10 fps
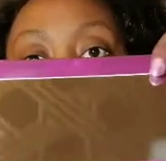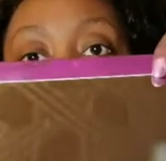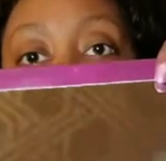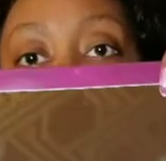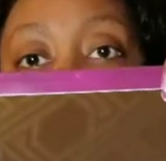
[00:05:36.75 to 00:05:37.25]

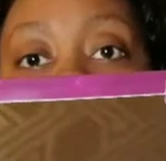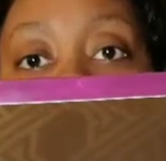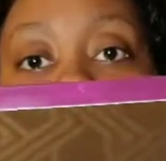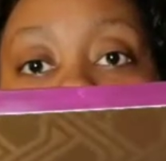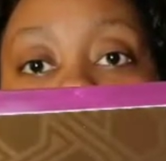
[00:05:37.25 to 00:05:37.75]
Our next
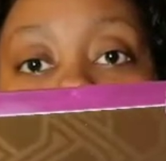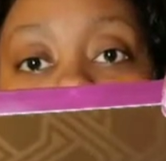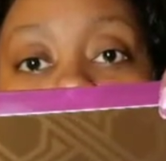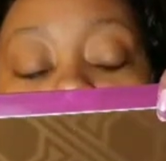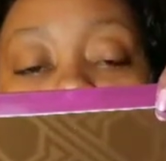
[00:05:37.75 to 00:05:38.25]
color is
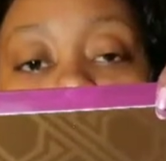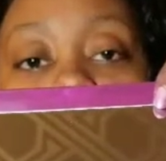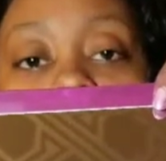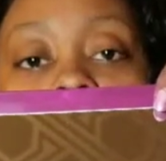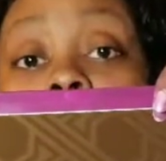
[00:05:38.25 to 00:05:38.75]
this one right
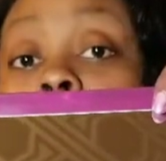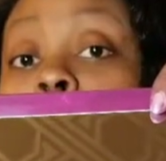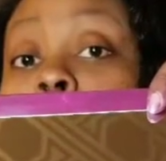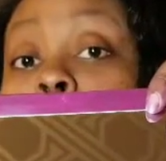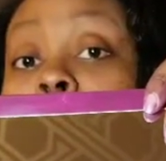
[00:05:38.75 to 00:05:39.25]
here. This
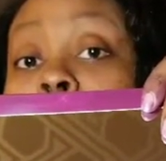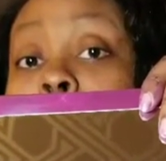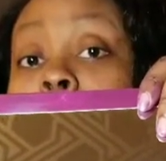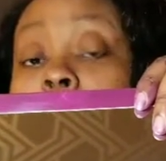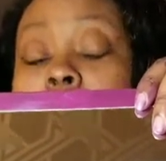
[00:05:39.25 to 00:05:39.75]
is
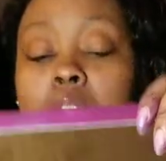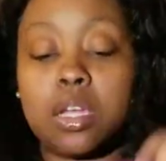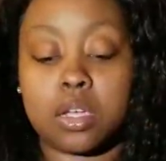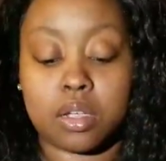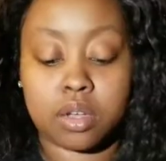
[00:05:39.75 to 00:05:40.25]
cranberry.
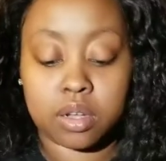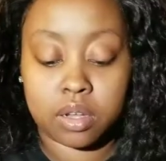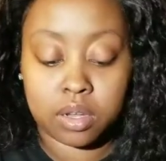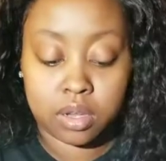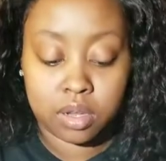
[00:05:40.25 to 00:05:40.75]

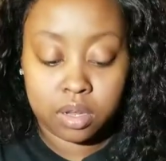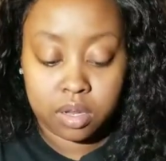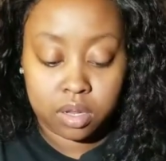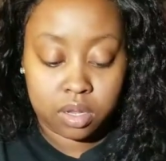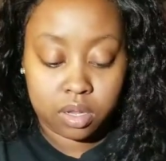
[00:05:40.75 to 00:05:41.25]

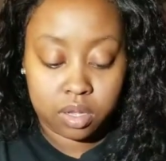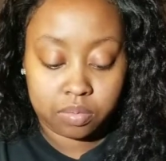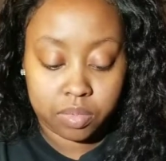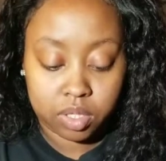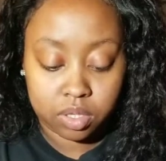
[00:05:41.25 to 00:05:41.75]

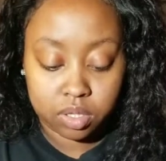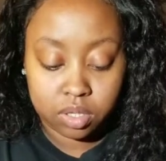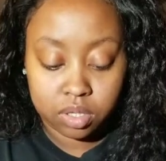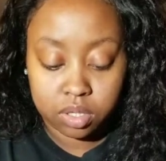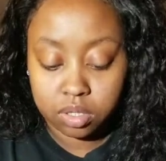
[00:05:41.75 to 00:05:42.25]
I'm just
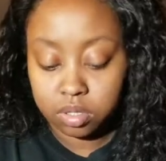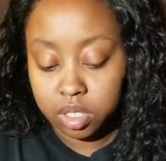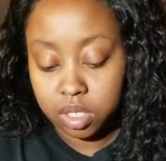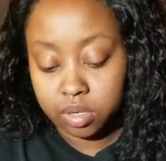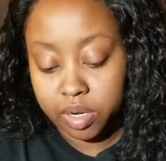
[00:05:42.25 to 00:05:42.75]
gonna do a
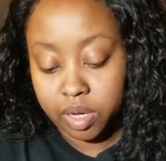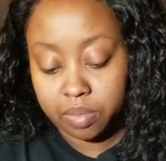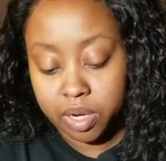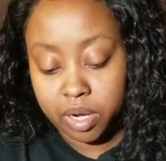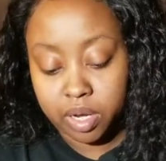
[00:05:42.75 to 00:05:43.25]
little
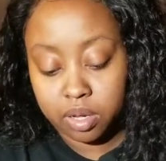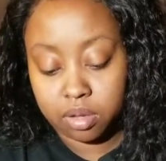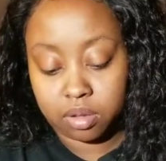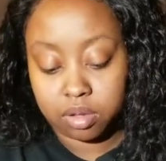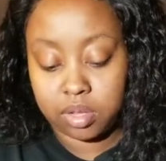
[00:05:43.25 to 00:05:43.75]
cranberry.
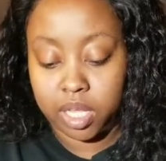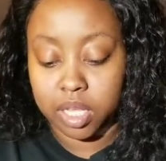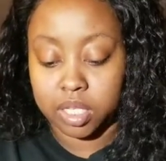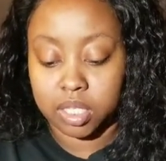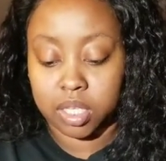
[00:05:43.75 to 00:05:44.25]
Oh, that
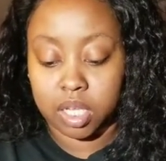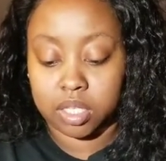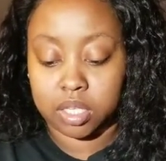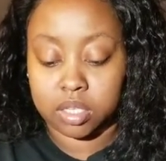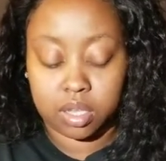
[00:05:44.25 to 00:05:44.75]
is
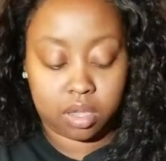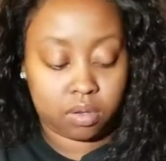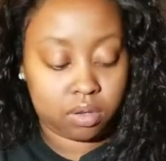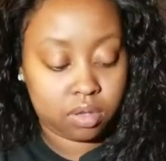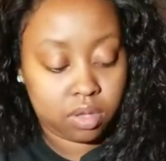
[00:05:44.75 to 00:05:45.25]
sexy as hell.